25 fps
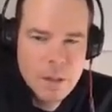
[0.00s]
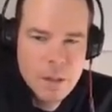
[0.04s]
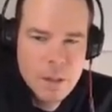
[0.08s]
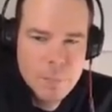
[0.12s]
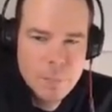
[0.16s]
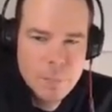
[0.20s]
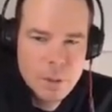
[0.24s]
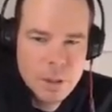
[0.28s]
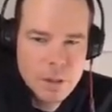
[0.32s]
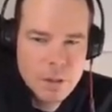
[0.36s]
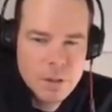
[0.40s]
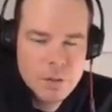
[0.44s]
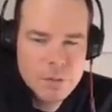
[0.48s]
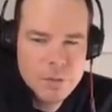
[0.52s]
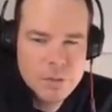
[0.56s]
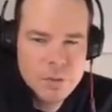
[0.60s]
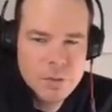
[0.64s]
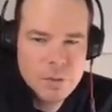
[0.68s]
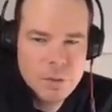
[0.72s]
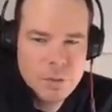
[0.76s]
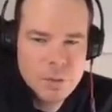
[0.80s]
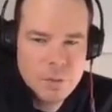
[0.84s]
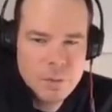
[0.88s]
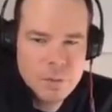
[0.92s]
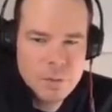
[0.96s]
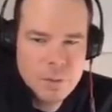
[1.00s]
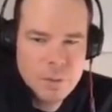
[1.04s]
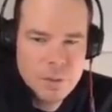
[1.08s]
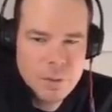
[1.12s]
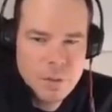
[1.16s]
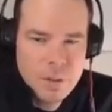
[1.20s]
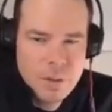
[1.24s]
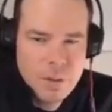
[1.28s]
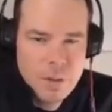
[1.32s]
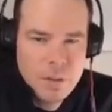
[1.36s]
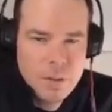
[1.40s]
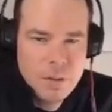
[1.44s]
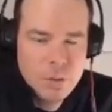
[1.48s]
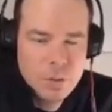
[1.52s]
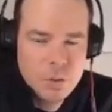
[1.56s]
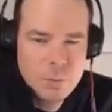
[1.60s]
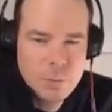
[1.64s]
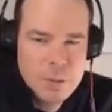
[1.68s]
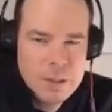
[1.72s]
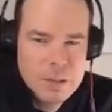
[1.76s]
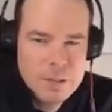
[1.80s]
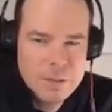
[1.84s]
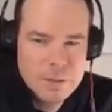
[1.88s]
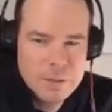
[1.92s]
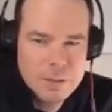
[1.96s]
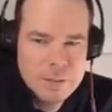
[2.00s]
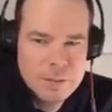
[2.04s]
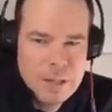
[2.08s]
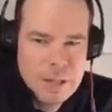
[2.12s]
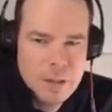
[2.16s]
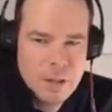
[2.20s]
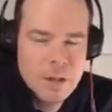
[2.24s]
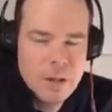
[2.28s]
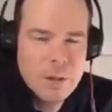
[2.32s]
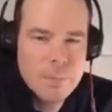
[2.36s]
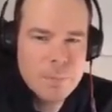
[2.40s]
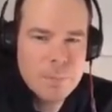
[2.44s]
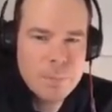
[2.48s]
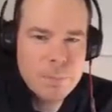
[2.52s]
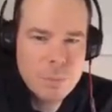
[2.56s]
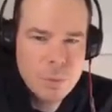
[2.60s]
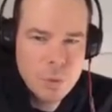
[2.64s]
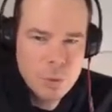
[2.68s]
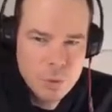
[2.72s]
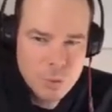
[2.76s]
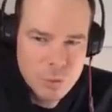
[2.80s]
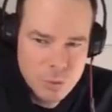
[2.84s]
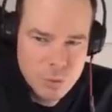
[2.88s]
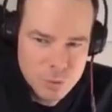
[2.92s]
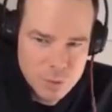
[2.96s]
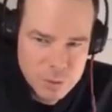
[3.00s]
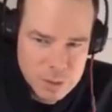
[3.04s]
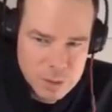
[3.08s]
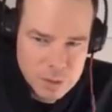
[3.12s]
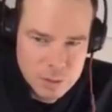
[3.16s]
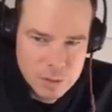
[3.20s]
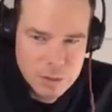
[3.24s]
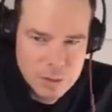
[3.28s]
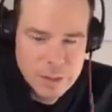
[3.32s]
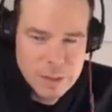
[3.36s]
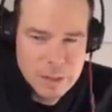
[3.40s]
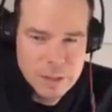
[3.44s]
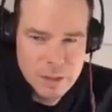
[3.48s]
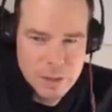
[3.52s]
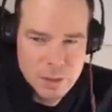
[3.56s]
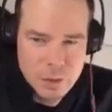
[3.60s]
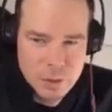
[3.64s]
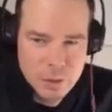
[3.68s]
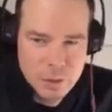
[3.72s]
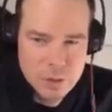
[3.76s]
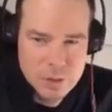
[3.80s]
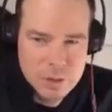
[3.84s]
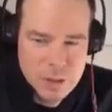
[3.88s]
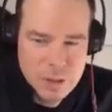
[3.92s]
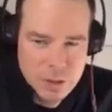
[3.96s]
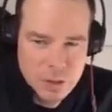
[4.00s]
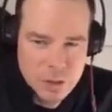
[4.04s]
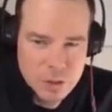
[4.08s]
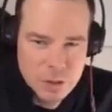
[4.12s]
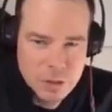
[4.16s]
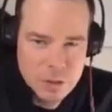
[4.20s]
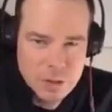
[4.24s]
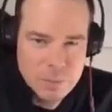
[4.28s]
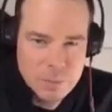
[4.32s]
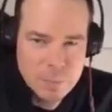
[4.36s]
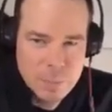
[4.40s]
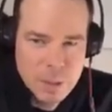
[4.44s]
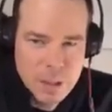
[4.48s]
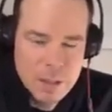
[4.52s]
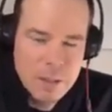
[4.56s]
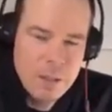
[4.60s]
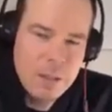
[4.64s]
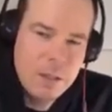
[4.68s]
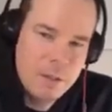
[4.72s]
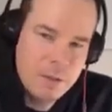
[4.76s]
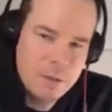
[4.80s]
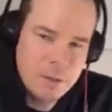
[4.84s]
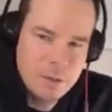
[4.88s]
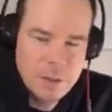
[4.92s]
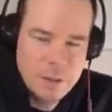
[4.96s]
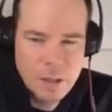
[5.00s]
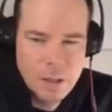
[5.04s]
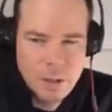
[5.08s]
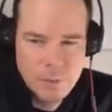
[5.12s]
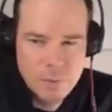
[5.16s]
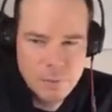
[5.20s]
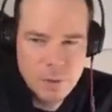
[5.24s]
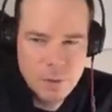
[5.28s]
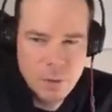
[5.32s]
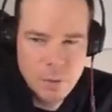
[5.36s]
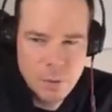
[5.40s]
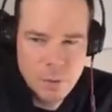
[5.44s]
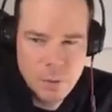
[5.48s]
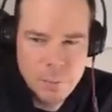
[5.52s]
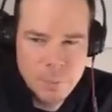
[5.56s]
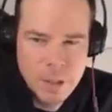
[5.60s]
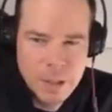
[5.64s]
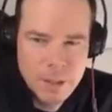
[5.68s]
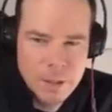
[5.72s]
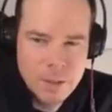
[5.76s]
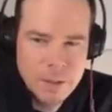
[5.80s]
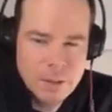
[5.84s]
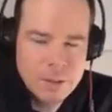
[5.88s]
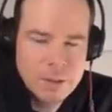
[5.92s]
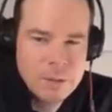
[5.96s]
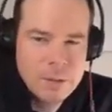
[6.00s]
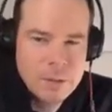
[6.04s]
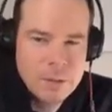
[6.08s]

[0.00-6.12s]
but also those pieces that got moved into that intersection by either alpha or beta.